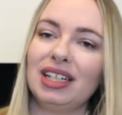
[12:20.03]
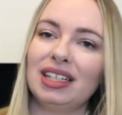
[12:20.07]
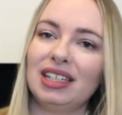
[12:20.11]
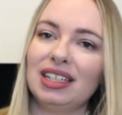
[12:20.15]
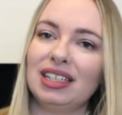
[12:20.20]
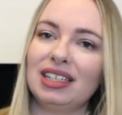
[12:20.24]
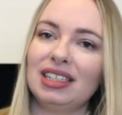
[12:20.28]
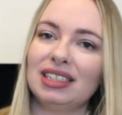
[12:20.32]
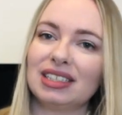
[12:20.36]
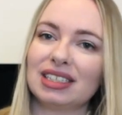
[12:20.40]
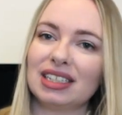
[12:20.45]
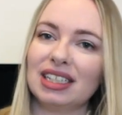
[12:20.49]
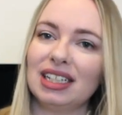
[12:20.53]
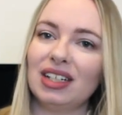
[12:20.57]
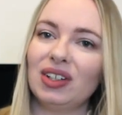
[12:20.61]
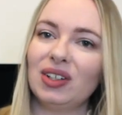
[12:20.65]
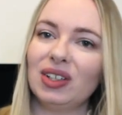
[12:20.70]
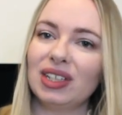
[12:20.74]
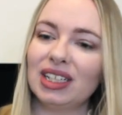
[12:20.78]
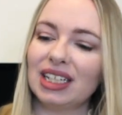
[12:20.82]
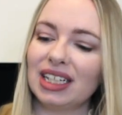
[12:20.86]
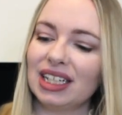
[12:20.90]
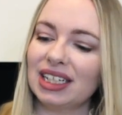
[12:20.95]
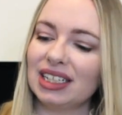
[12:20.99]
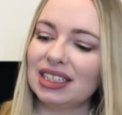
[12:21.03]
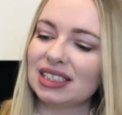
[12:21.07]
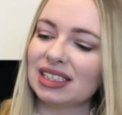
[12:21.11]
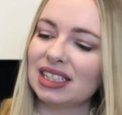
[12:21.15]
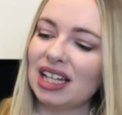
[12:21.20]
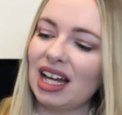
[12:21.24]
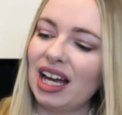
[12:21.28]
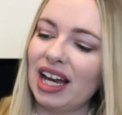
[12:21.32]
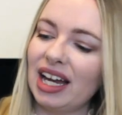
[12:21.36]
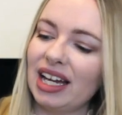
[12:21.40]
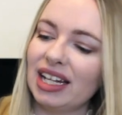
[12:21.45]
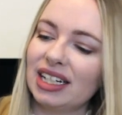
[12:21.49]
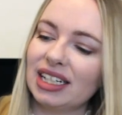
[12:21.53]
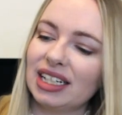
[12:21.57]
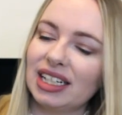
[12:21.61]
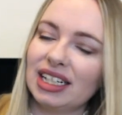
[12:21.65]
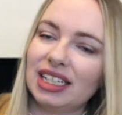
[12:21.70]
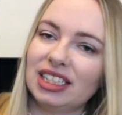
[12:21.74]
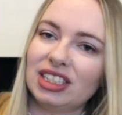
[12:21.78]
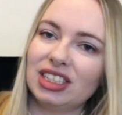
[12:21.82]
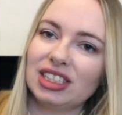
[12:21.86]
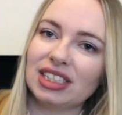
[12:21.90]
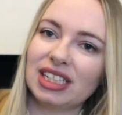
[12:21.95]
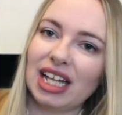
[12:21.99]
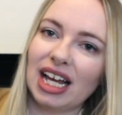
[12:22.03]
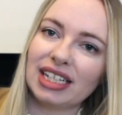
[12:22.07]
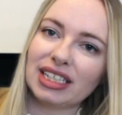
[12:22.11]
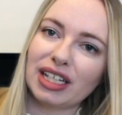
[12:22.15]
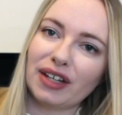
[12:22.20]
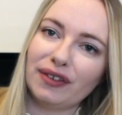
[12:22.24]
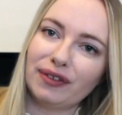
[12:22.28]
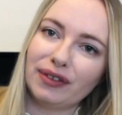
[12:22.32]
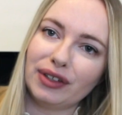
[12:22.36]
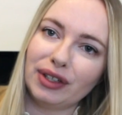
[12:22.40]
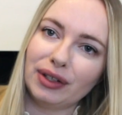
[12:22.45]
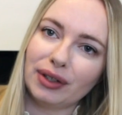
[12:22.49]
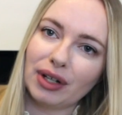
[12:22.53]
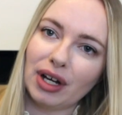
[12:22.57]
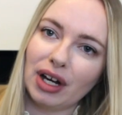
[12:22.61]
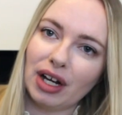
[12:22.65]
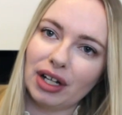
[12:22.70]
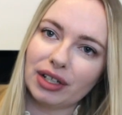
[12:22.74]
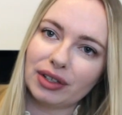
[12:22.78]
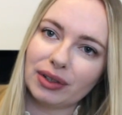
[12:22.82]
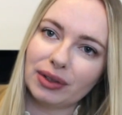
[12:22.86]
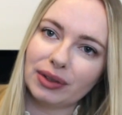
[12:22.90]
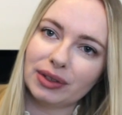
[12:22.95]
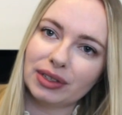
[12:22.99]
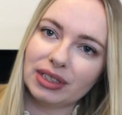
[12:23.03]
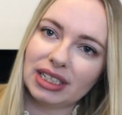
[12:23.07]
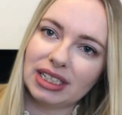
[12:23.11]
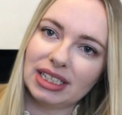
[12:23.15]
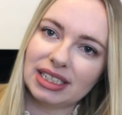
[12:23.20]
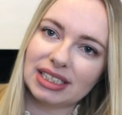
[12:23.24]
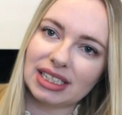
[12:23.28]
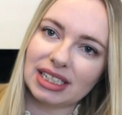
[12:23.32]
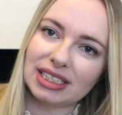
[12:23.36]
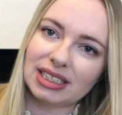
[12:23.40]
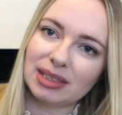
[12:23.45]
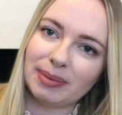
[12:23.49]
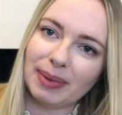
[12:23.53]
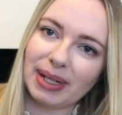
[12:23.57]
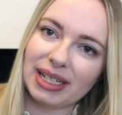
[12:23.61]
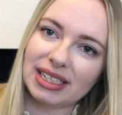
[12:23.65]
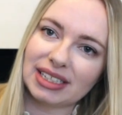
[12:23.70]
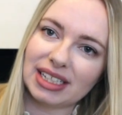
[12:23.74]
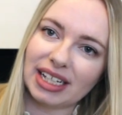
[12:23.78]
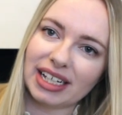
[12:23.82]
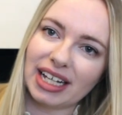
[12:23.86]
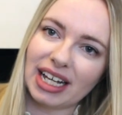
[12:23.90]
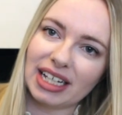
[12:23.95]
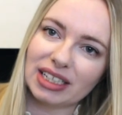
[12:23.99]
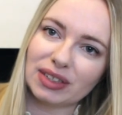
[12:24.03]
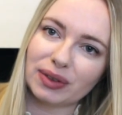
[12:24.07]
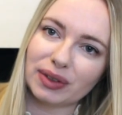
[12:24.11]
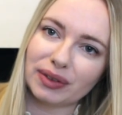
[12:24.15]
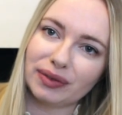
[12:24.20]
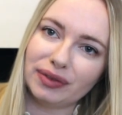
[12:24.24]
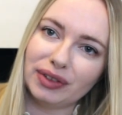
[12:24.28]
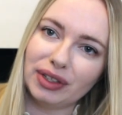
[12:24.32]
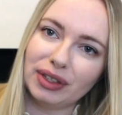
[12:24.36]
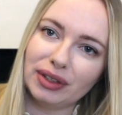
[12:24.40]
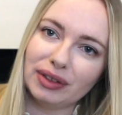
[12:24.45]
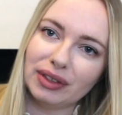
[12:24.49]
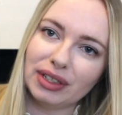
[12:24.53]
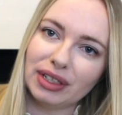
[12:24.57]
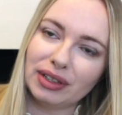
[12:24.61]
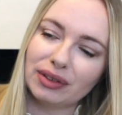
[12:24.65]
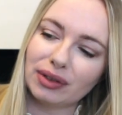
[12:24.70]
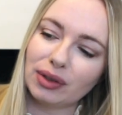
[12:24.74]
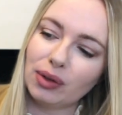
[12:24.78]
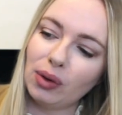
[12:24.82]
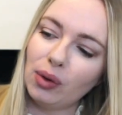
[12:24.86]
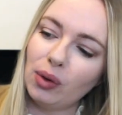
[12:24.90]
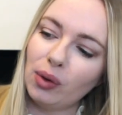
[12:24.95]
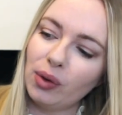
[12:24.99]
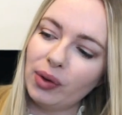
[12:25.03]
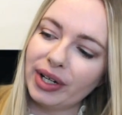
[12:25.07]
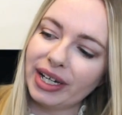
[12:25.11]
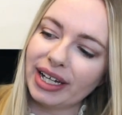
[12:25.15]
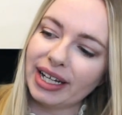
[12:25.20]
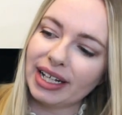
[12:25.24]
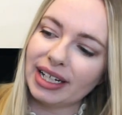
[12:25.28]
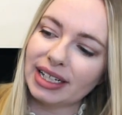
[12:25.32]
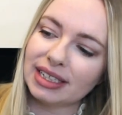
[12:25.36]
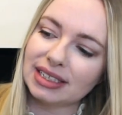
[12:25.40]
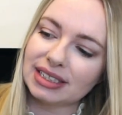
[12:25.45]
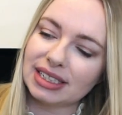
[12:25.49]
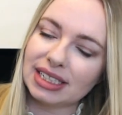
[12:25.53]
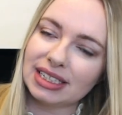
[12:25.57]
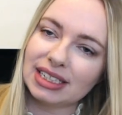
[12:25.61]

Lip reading: It's on the inside, it just has a few card holders and space, I guess, for a few little coins.